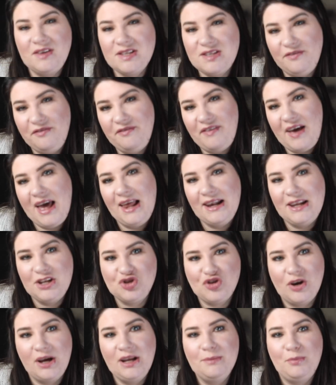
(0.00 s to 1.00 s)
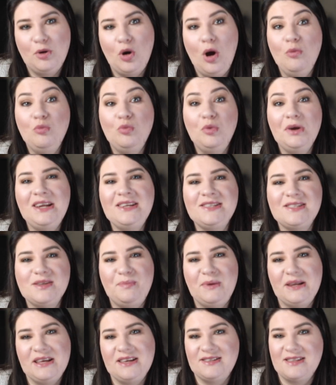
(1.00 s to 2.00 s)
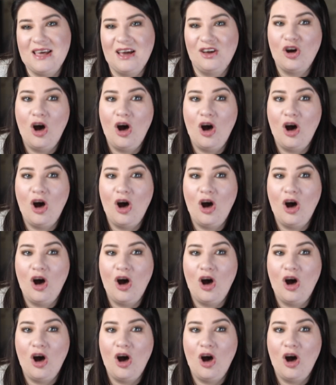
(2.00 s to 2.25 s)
is fairly trainable and willing to please their